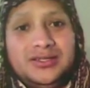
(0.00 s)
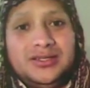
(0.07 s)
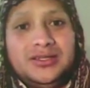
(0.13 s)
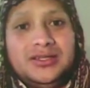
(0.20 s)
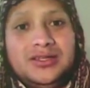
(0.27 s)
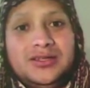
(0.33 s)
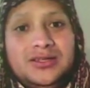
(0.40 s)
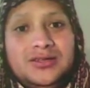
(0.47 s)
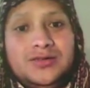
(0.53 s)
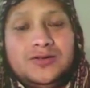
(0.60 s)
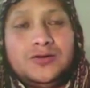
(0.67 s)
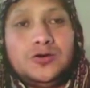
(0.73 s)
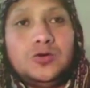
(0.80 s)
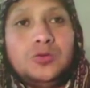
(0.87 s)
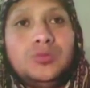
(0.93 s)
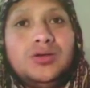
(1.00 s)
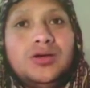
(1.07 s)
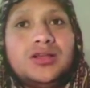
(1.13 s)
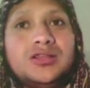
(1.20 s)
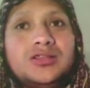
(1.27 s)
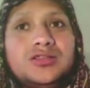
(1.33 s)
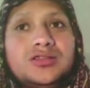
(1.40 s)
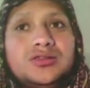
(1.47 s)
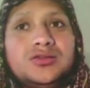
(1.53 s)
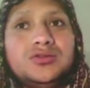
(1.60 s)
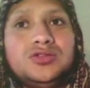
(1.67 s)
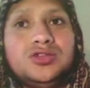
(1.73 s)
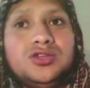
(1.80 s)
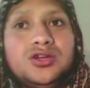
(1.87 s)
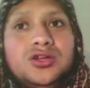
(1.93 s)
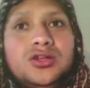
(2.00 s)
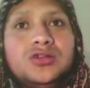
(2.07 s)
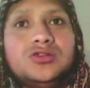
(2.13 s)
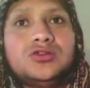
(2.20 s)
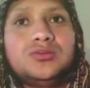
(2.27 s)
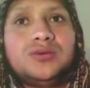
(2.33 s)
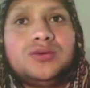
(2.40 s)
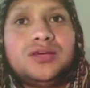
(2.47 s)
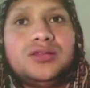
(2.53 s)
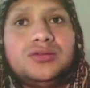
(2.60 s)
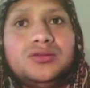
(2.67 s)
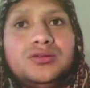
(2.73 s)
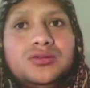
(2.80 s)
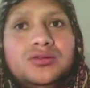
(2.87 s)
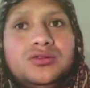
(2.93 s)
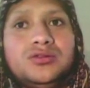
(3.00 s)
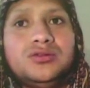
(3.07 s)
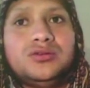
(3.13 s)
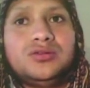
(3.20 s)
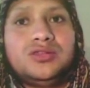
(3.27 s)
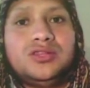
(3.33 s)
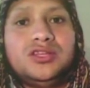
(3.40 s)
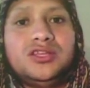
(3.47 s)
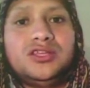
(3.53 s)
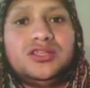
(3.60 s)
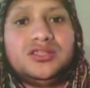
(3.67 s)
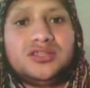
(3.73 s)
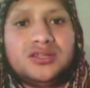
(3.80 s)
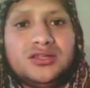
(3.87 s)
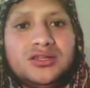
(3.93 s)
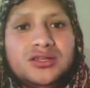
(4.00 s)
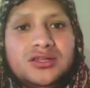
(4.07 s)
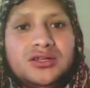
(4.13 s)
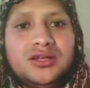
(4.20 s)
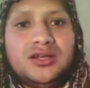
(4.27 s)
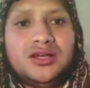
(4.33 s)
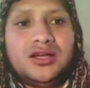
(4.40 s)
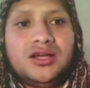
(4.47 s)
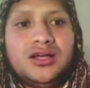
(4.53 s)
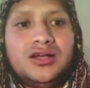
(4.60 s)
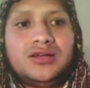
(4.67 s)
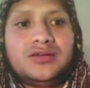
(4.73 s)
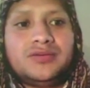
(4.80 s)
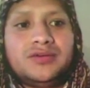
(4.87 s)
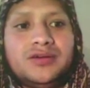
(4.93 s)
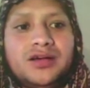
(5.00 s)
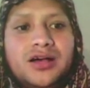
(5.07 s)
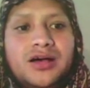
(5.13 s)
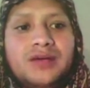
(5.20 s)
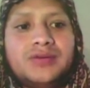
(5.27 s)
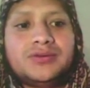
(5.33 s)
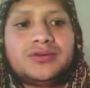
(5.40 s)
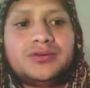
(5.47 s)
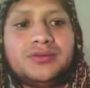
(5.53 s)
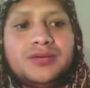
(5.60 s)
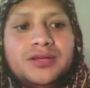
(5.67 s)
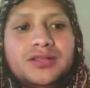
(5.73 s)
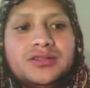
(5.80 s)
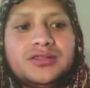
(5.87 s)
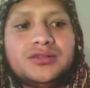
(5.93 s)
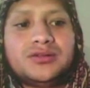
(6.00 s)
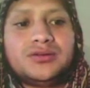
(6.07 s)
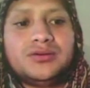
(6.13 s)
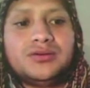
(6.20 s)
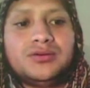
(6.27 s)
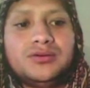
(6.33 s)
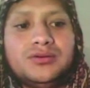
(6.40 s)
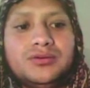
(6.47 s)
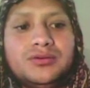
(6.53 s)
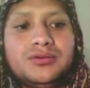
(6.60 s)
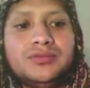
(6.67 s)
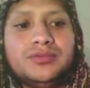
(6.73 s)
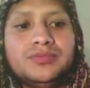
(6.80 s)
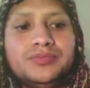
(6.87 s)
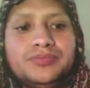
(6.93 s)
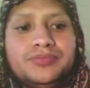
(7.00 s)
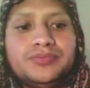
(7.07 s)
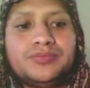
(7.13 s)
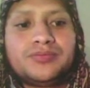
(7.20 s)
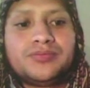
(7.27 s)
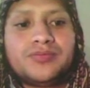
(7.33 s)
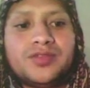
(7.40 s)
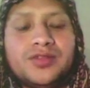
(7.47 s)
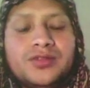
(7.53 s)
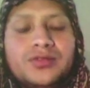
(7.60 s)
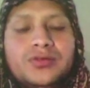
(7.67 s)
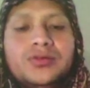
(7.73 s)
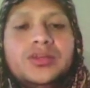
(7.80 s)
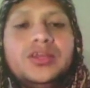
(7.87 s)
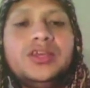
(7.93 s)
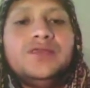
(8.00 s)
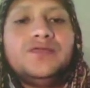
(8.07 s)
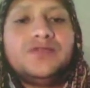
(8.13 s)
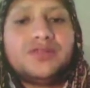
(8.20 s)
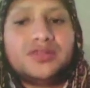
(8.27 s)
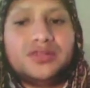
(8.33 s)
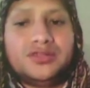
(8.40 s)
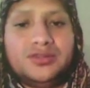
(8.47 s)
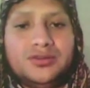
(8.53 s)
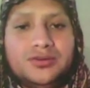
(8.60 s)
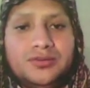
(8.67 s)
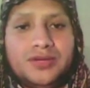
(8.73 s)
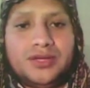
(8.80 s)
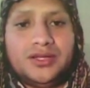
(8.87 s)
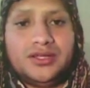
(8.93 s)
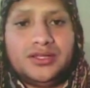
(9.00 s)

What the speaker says: so much to share, so much to teach, and have so much to give for this humanity.